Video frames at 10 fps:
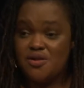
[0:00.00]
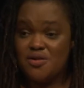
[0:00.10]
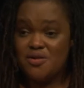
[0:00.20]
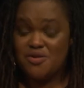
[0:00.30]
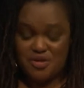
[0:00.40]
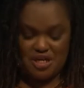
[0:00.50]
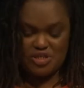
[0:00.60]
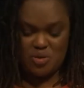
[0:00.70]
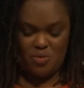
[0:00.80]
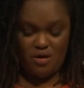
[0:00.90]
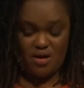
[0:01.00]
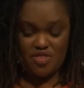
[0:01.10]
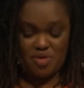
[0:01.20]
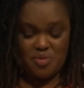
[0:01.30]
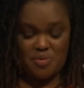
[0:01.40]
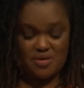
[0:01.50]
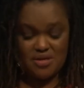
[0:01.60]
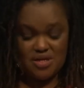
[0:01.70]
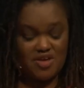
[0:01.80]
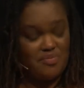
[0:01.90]
Learning to walk in the
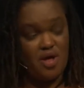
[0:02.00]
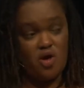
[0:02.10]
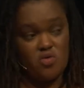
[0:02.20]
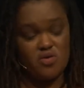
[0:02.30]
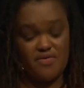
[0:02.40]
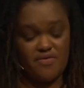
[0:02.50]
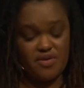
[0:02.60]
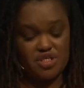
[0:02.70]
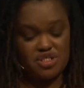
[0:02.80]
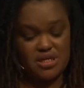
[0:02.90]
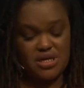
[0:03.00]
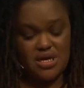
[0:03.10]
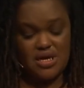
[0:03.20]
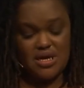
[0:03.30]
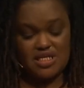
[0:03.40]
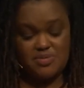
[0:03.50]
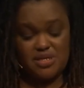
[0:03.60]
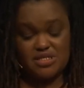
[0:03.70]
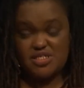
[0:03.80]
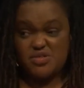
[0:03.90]
humility of my own affliction has been
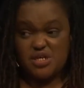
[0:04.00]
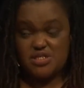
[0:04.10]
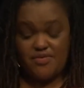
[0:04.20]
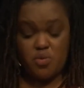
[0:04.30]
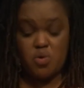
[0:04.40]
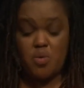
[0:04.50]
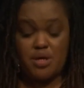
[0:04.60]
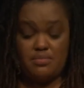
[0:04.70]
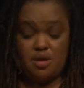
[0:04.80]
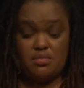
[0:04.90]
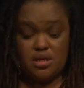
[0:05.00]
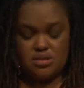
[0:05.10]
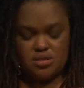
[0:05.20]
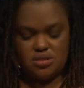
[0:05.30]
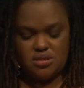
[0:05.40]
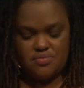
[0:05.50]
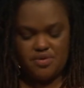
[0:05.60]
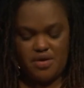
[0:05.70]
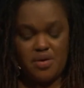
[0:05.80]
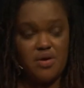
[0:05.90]
a series of growing moments.
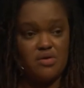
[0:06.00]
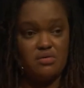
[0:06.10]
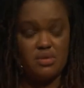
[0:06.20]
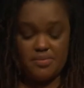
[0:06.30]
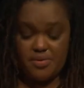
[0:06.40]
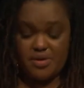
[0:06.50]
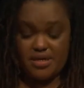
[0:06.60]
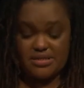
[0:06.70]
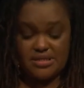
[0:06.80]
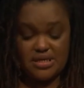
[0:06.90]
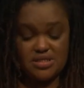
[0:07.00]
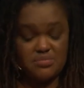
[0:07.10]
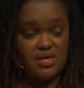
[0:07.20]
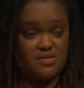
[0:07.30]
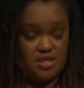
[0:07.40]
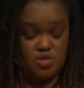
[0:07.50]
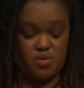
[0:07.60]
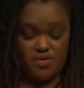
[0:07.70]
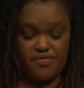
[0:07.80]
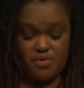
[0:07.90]
Now, remember what I said to my then
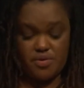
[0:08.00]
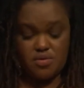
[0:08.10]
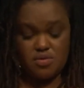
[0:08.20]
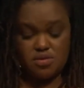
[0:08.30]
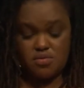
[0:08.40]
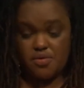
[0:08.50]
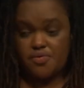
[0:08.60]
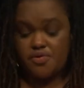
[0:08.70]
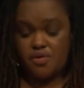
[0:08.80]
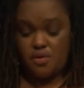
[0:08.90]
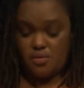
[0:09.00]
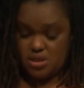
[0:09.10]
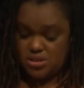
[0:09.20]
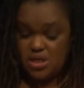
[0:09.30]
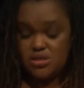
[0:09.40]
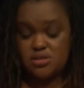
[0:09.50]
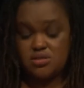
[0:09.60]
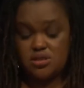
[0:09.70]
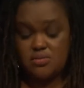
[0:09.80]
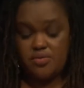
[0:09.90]
12-year-old, growth always takes you
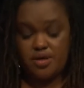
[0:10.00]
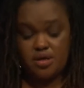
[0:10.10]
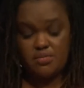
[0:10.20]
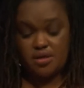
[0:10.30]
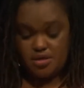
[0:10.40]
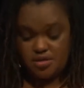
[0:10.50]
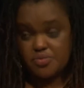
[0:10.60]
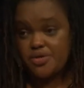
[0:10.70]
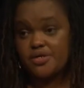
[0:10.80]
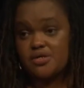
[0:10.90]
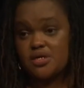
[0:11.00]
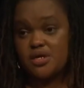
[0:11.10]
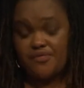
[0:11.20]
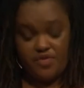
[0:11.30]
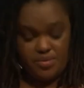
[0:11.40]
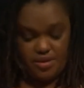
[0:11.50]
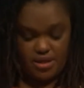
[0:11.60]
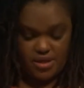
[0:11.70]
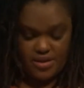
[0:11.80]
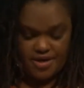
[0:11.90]
somewhere, but it's rarely comfortable
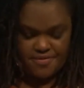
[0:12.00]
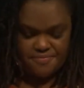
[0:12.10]
getting there.